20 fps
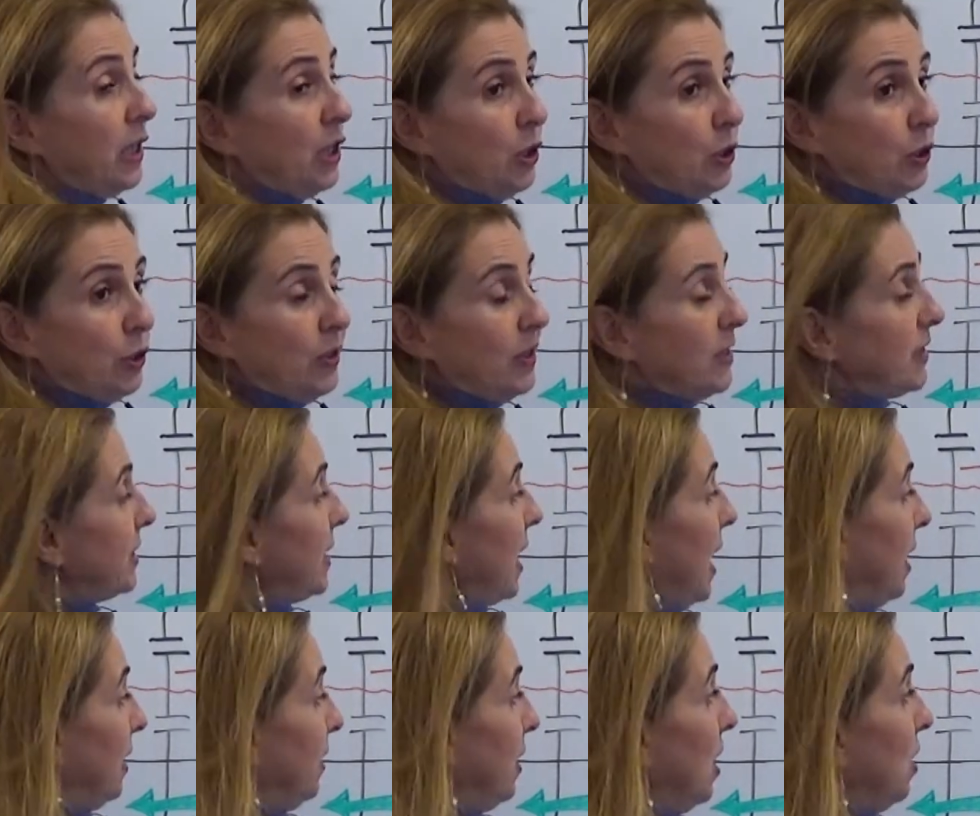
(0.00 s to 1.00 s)
into the
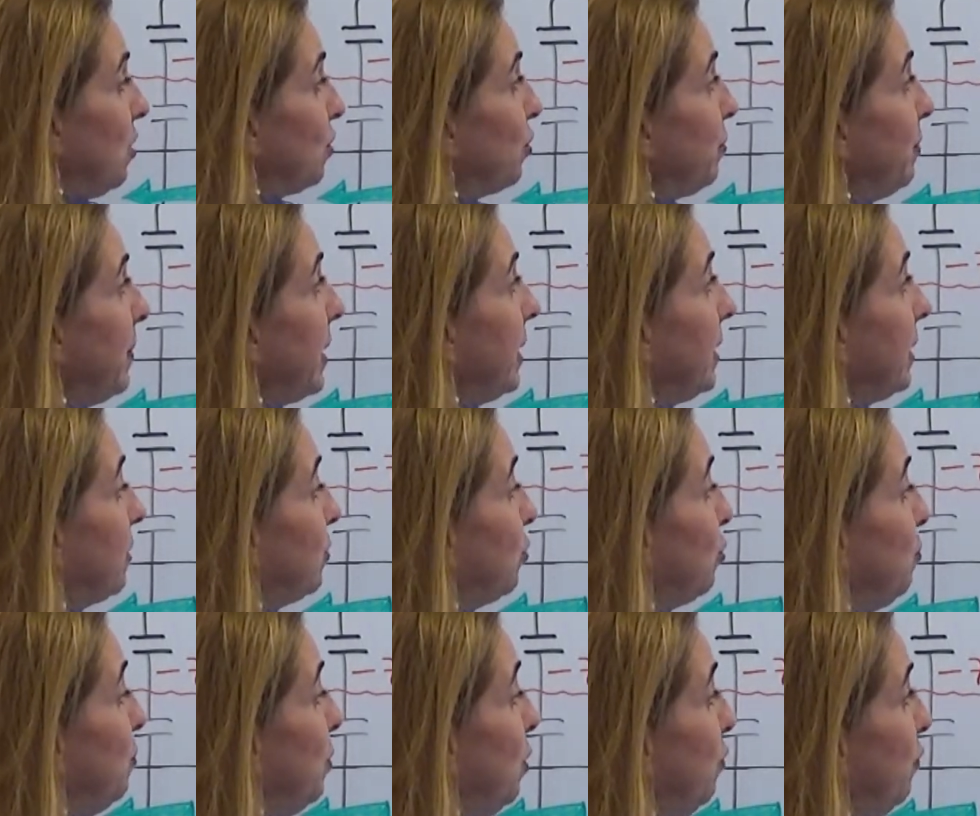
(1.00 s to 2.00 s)
cell to make
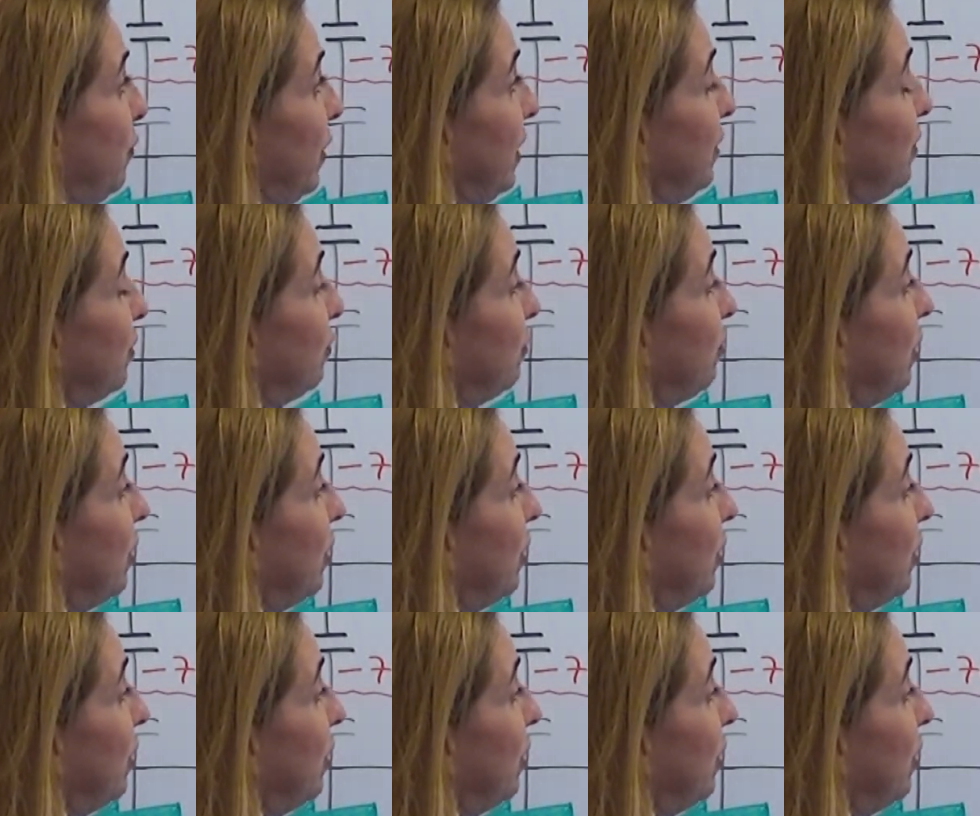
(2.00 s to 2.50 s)
to move it,